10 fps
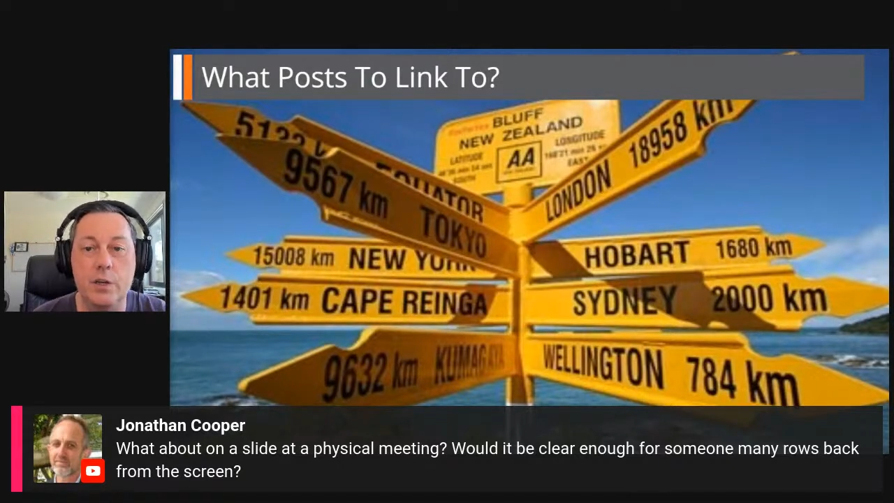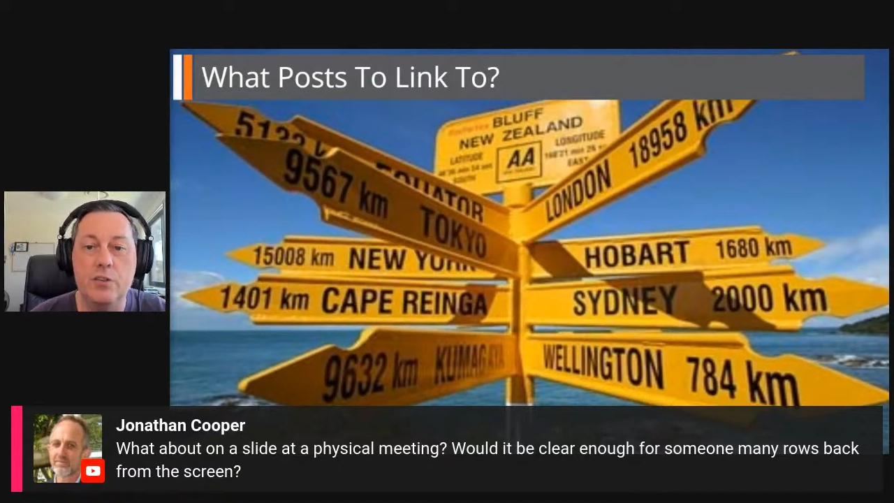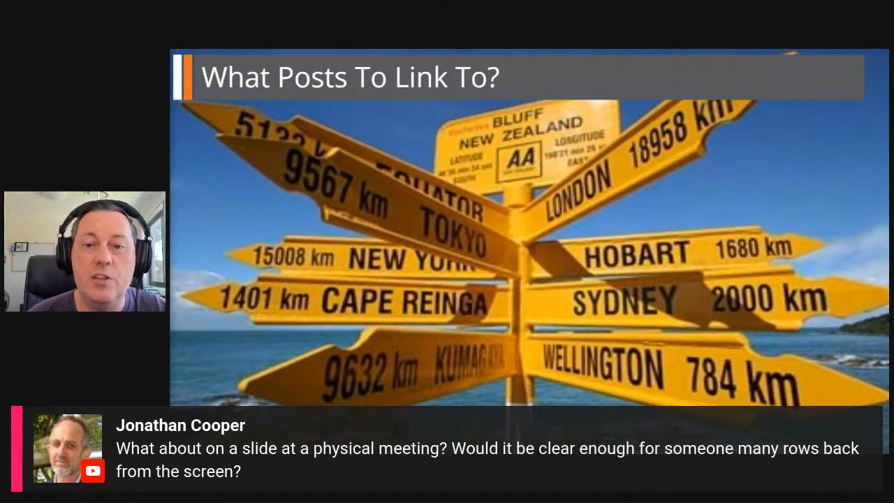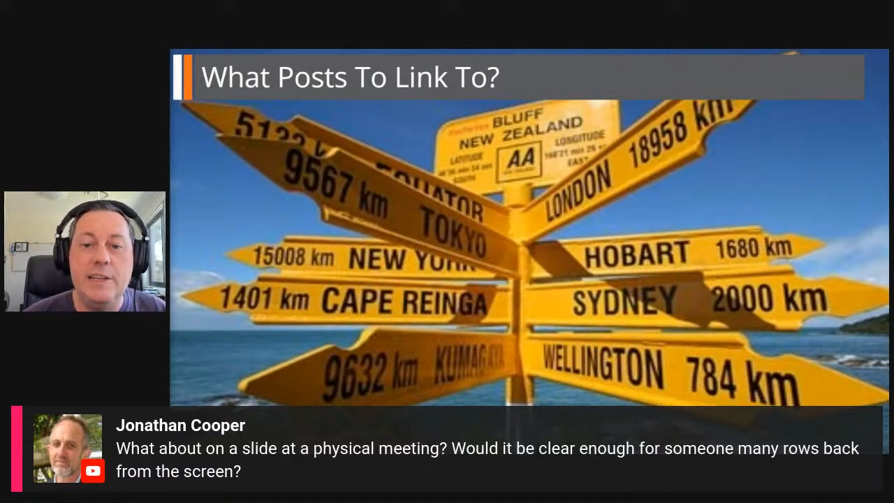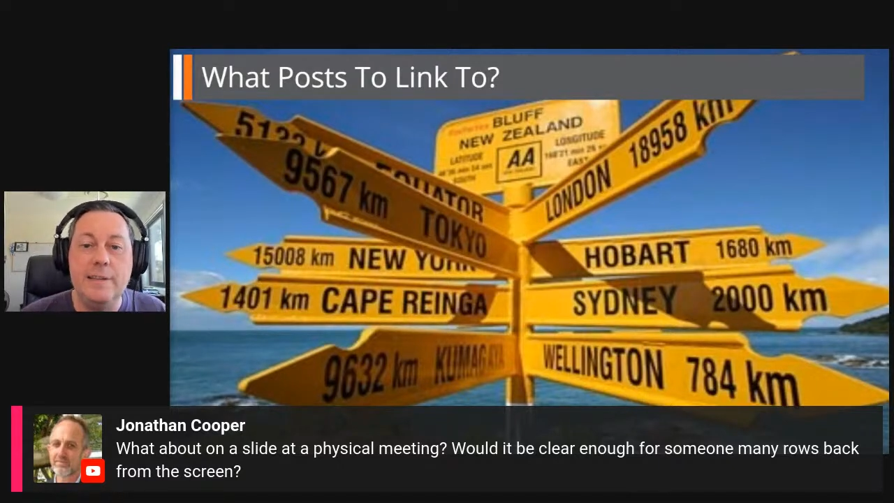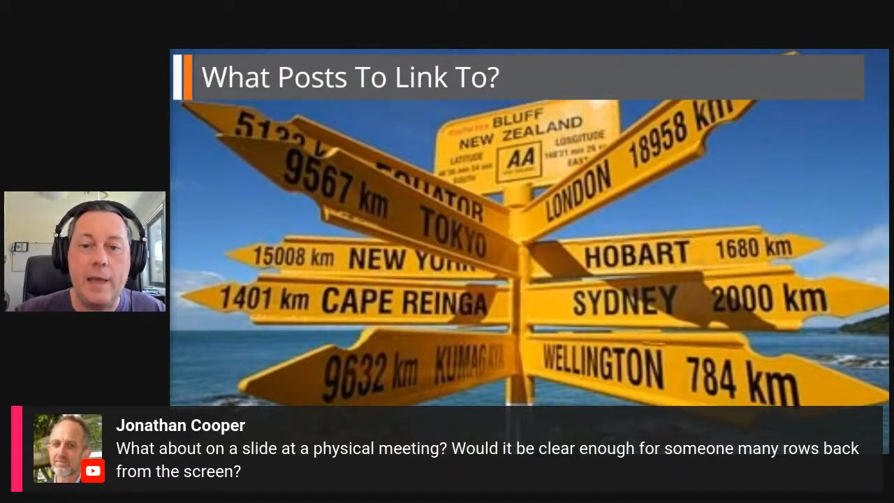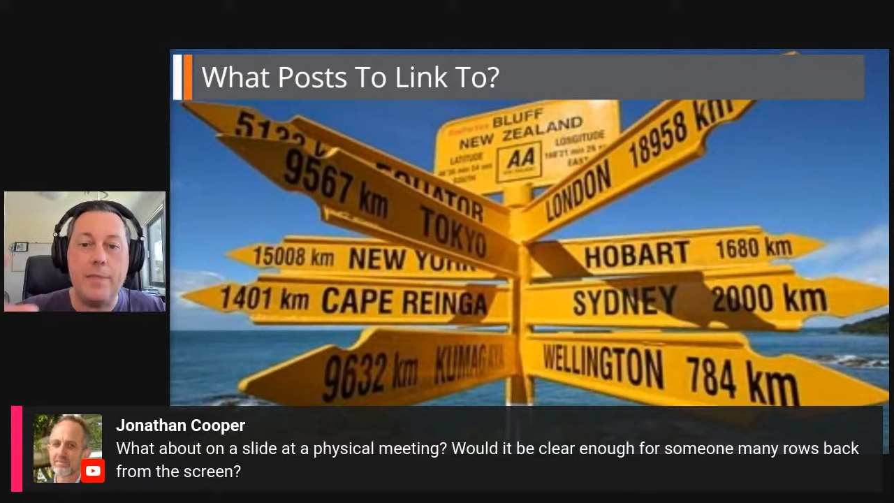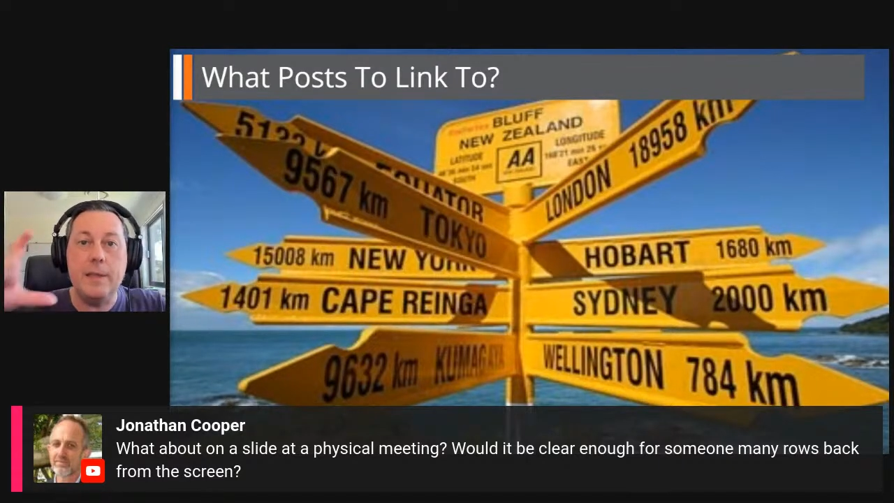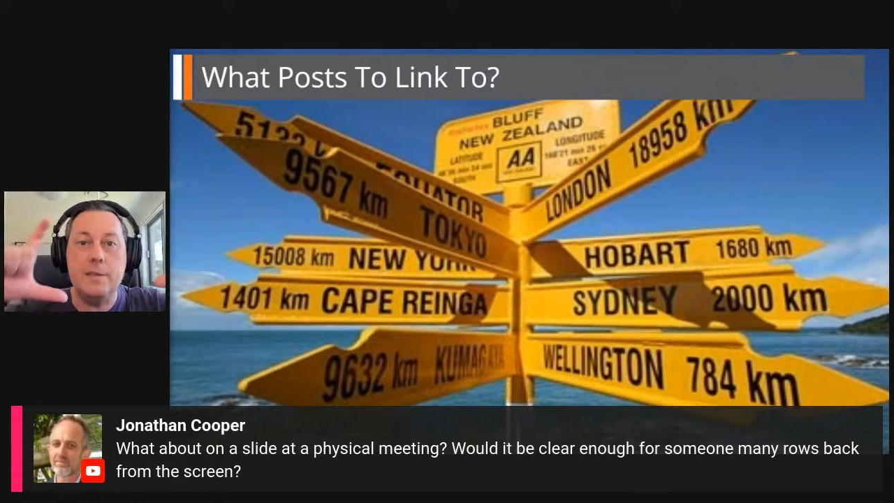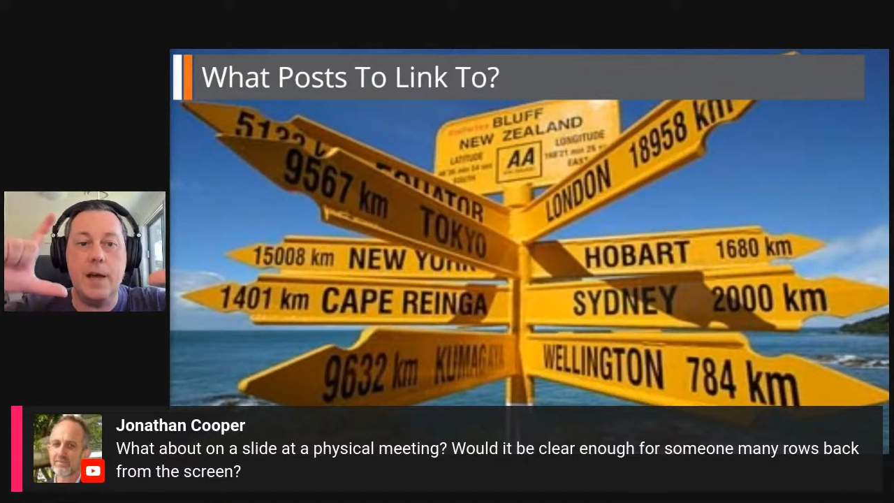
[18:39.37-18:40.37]
because you need to get
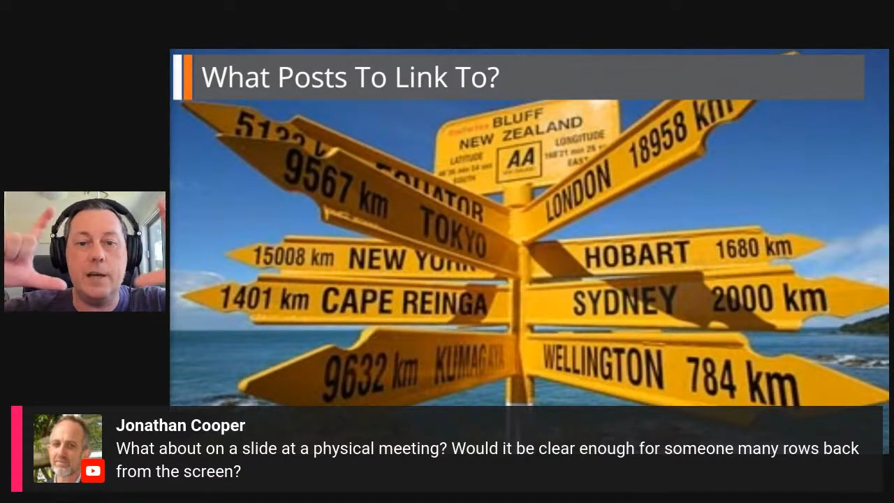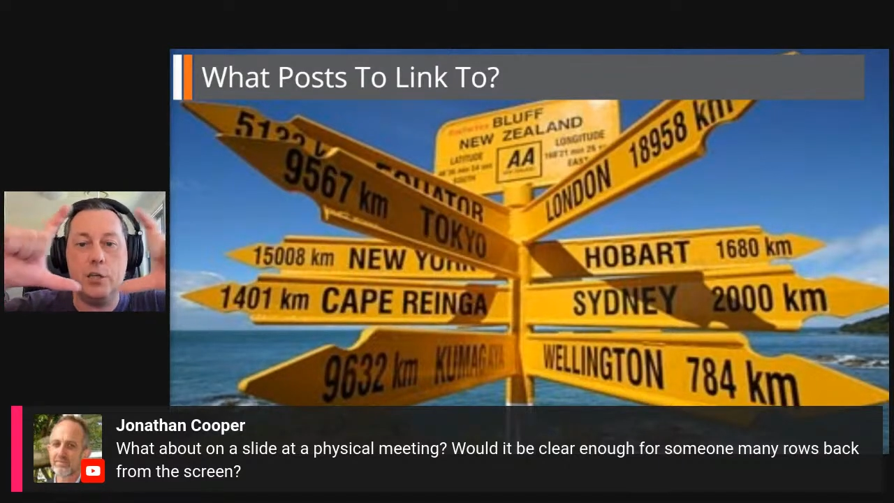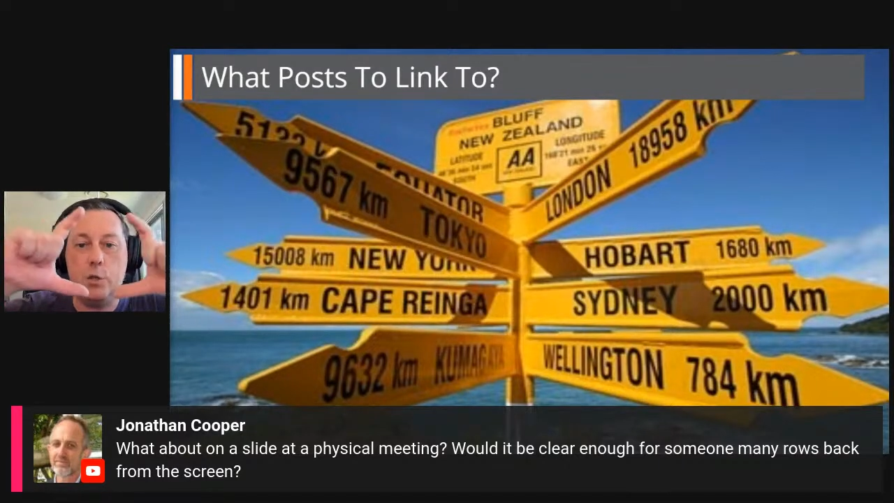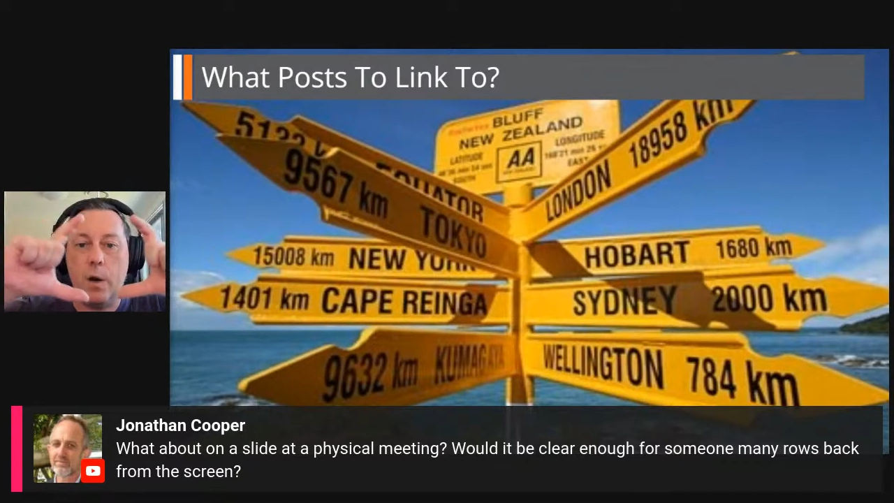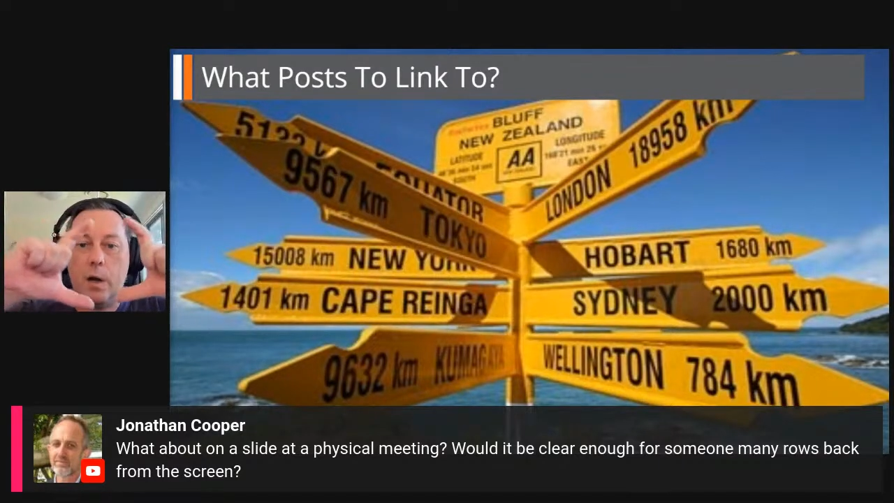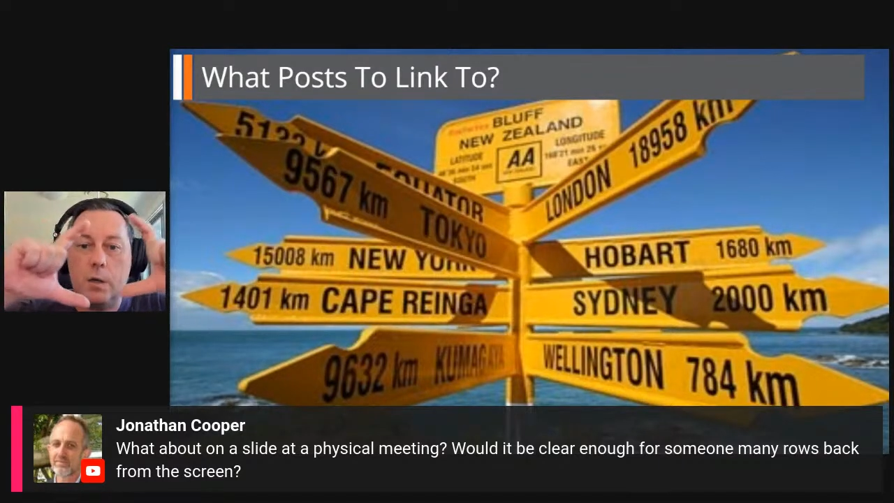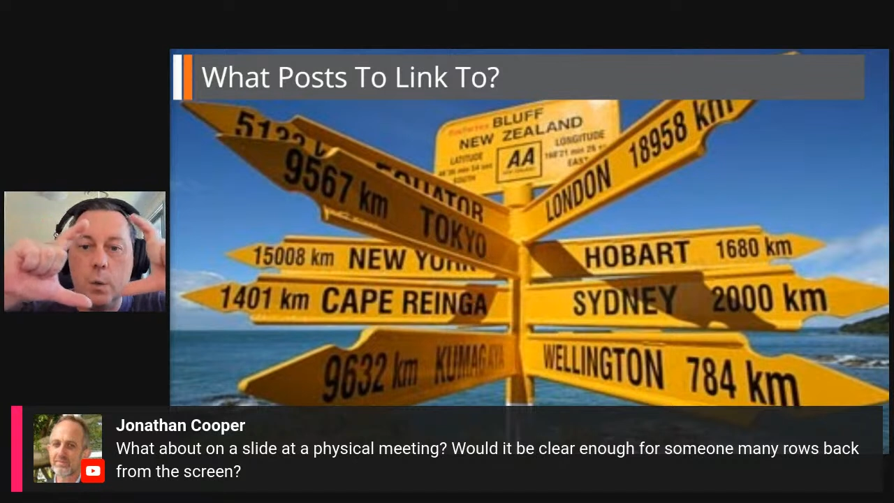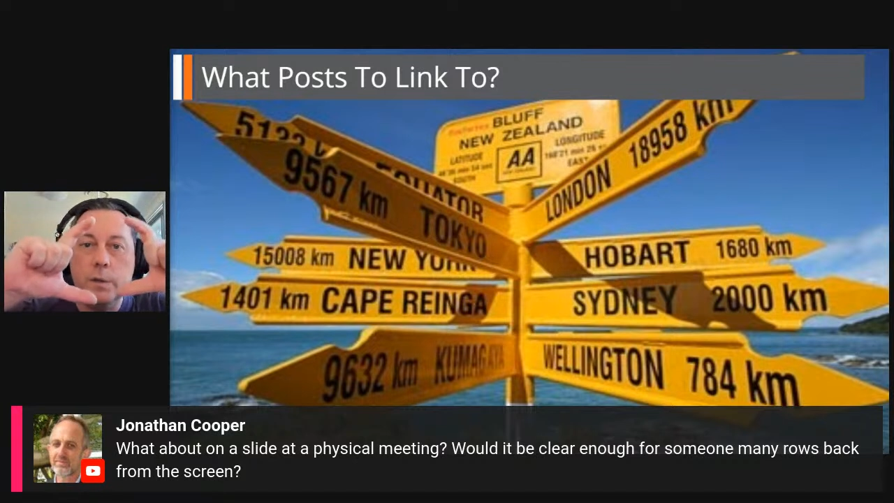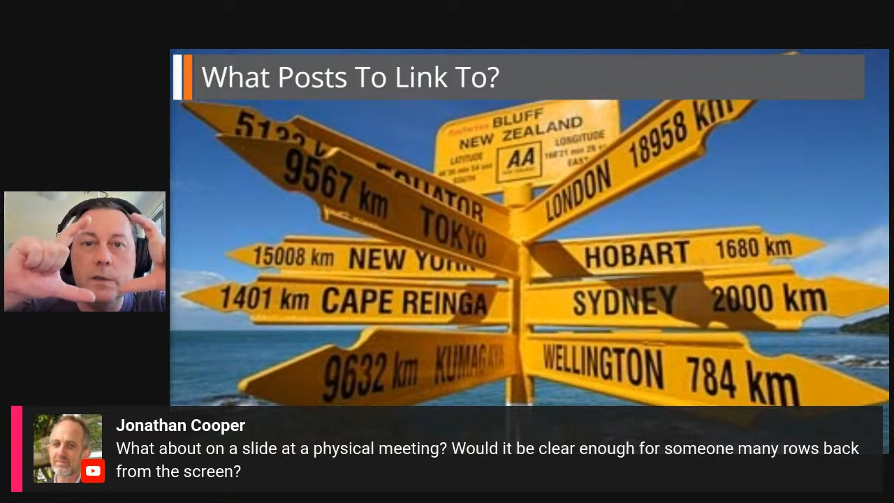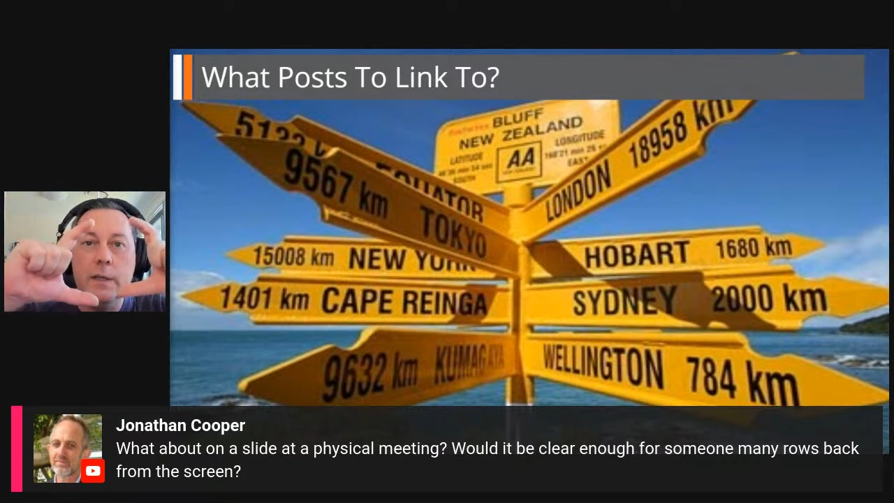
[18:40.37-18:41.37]
the entire QR
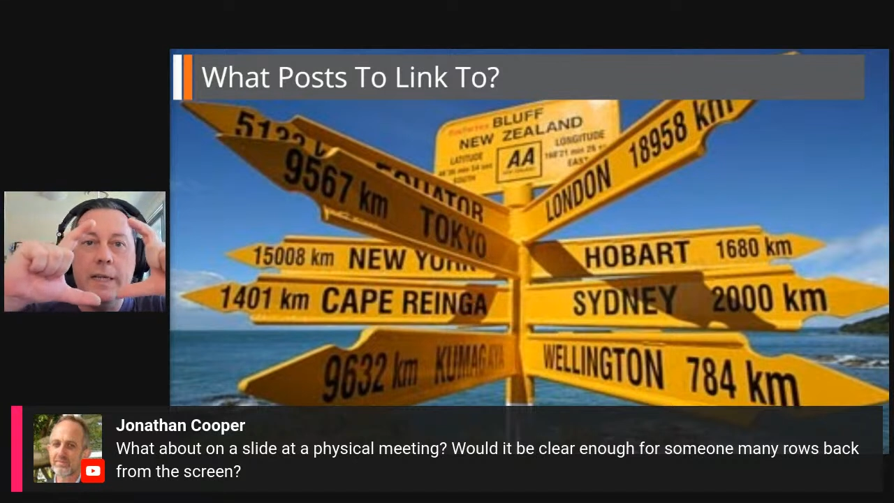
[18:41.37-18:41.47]
code